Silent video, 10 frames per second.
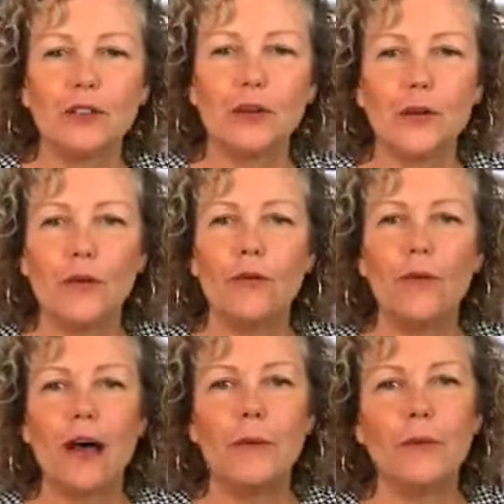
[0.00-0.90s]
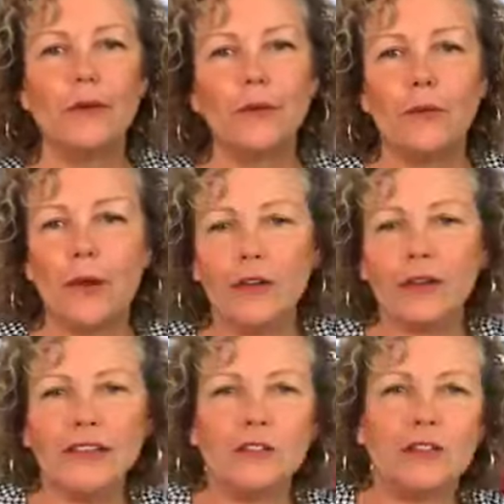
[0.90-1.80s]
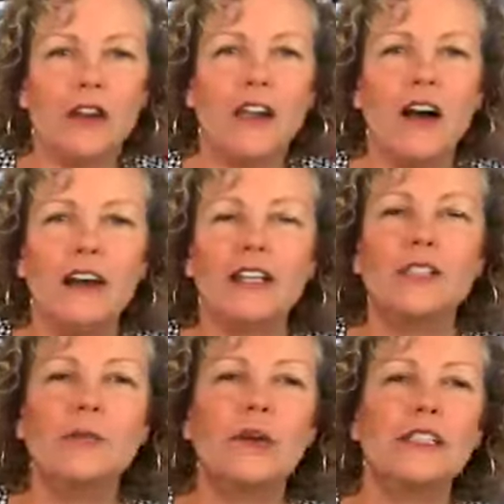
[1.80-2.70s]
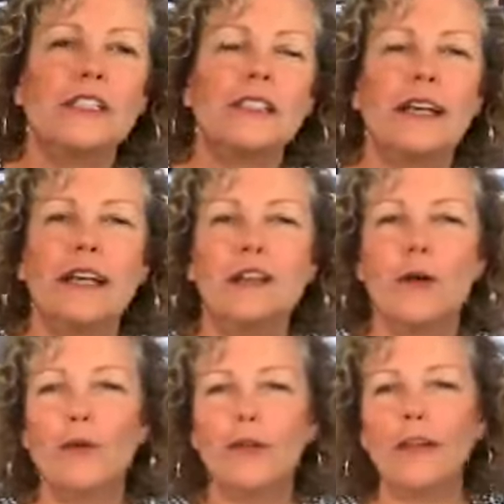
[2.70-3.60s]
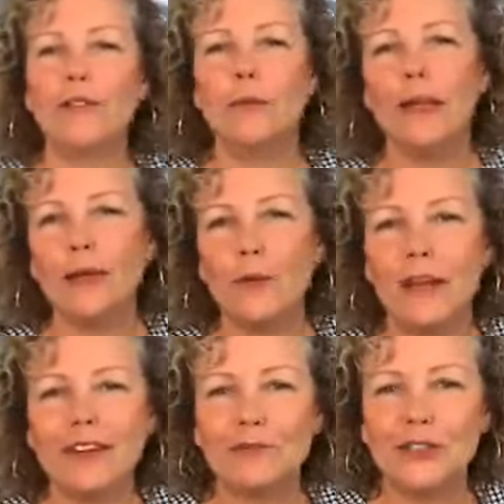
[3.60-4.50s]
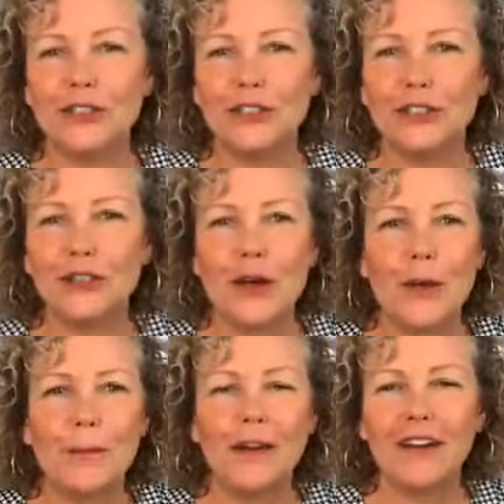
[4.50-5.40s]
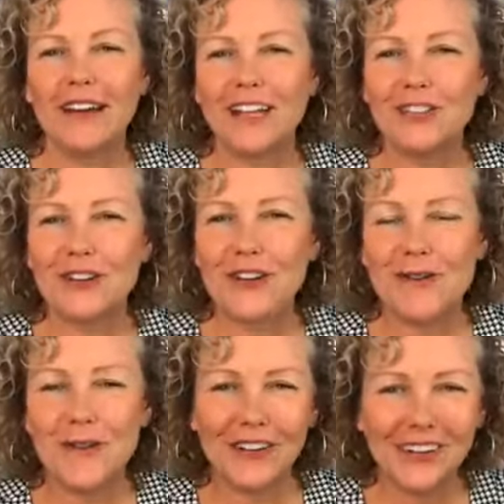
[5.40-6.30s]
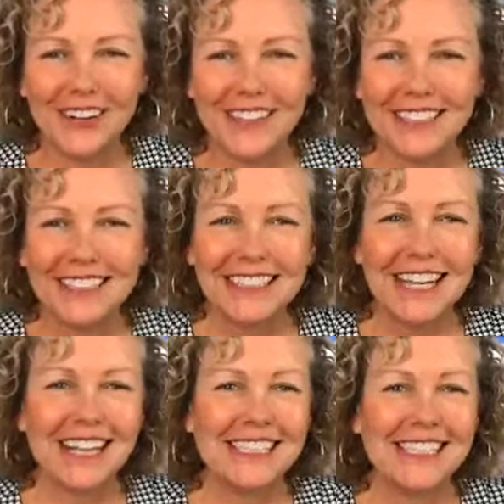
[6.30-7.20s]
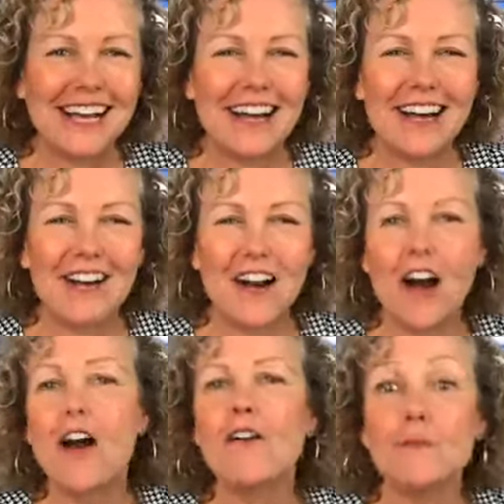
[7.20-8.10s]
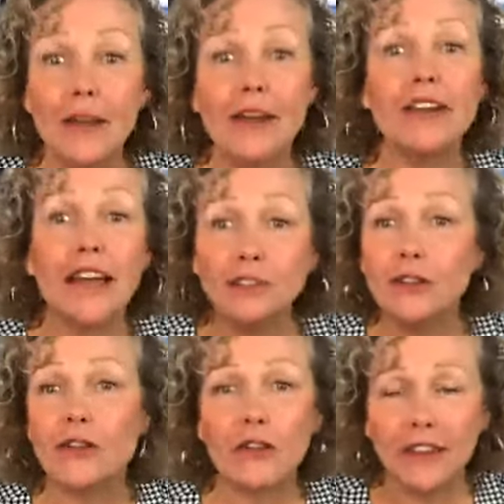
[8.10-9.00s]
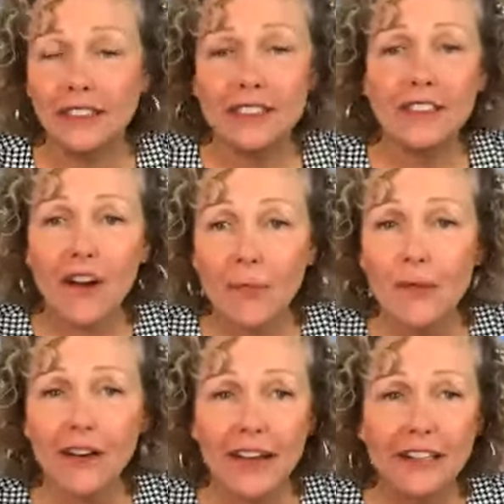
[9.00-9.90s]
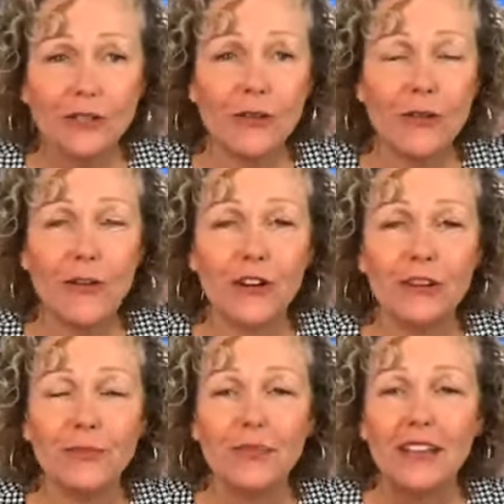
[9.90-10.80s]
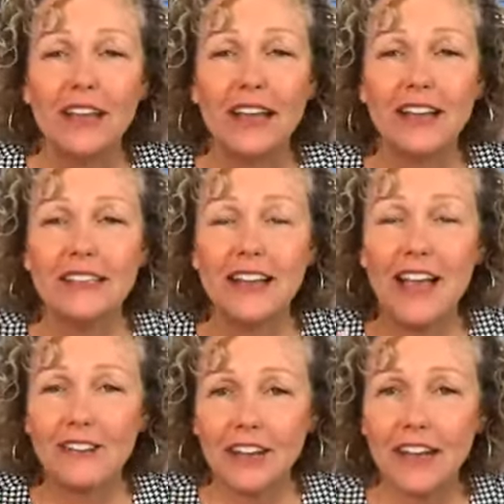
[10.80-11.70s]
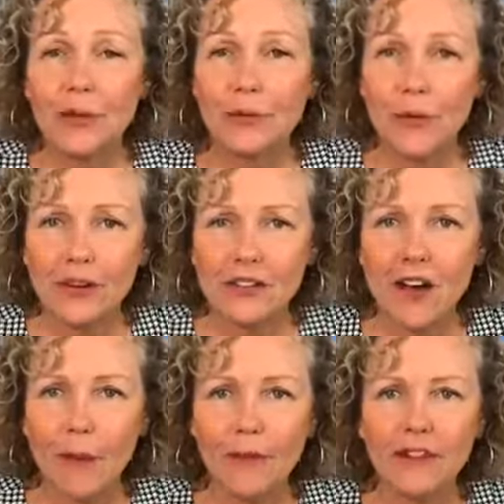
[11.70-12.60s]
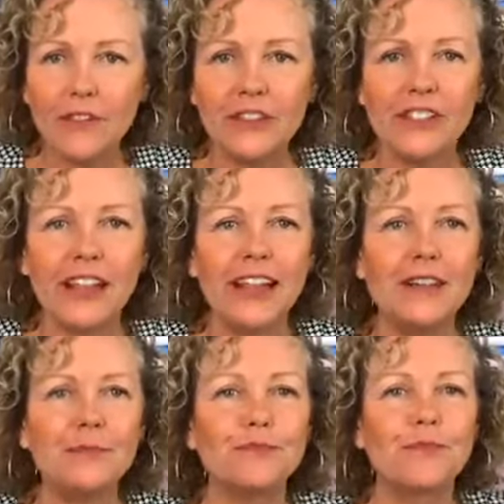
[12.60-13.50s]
So while you guys are logging on, I just wanted to say hello to everybody. Welcome to your bariatric corner and our bariatric corner, because this is our bariatric corner. And I have an important topic for you today.